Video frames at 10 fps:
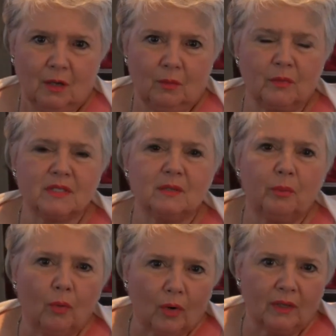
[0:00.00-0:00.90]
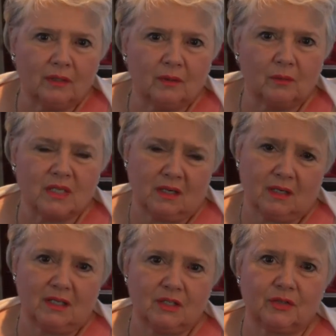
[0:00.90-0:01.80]
What was important was our
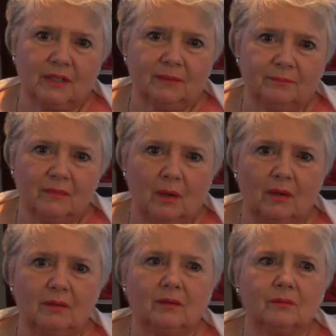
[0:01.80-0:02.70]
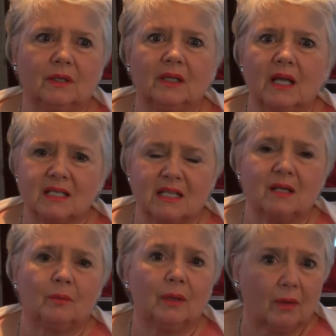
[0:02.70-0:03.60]
country and realizing
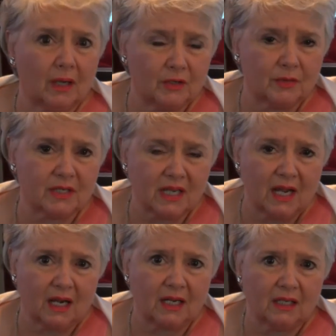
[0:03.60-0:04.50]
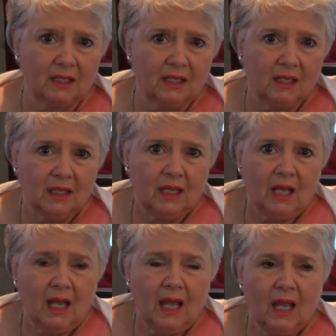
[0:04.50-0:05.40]
that we were under attack.
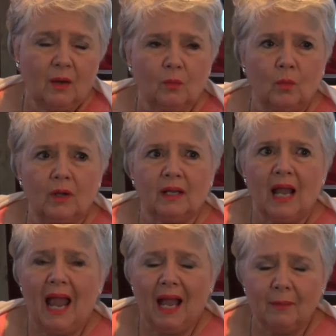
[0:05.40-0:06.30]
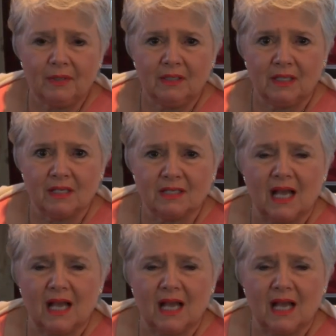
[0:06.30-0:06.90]
And what happened is